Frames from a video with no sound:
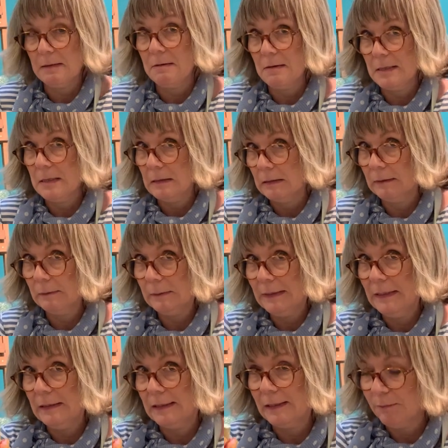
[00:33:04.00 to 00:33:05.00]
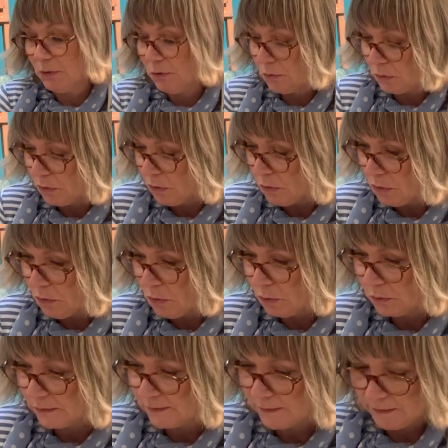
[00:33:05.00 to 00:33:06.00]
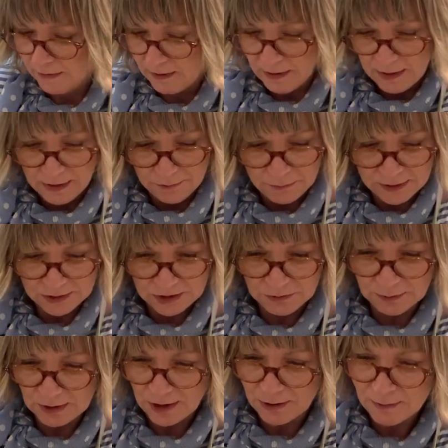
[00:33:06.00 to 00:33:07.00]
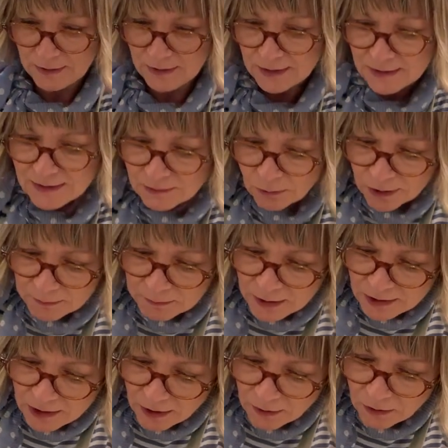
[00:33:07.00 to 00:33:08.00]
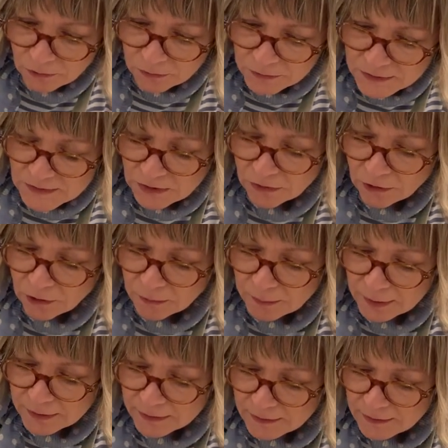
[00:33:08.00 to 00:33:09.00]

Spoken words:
tonight. We need some more corks. Where should we go with this one? I'm going to go along the top.